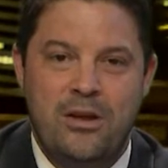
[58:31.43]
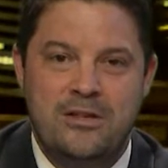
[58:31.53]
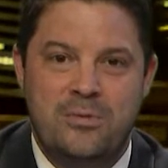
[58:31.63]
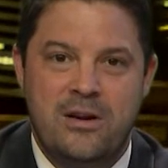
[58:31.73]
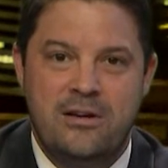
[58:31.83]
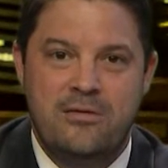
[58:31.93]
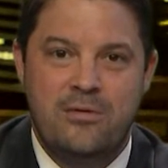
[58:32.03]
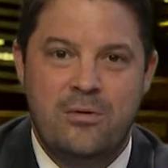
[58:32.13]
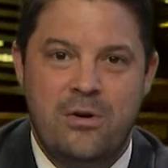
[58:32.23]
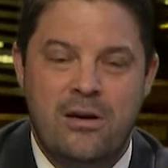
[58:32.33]
He's running
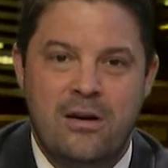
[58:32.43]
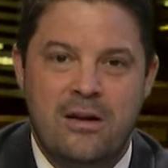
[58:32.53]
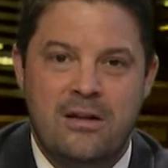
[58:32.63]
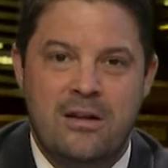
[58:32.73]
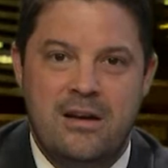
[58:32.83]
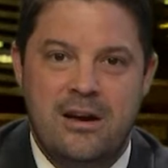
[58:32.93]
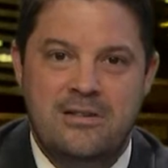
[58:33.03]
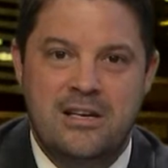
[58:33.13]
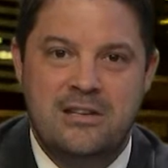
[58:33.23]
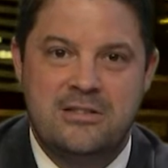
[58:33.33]
for the
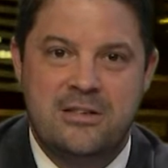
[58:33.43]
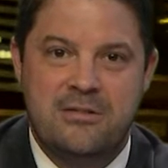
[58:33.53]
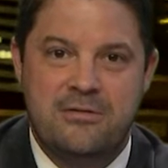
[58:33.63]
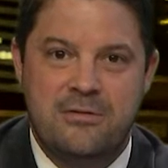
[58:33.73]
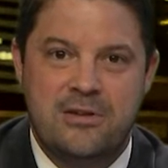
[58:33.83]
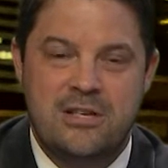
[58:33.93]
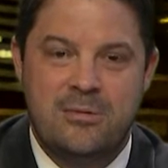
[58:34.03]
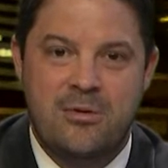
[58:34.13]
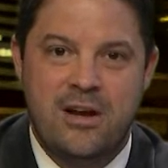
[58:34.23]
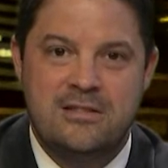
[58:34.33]
Harris County Sheriff for the
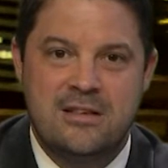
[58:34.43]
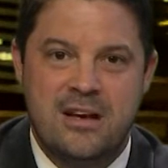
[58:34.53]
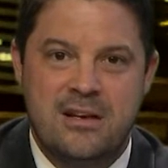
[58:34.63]
Democrat side.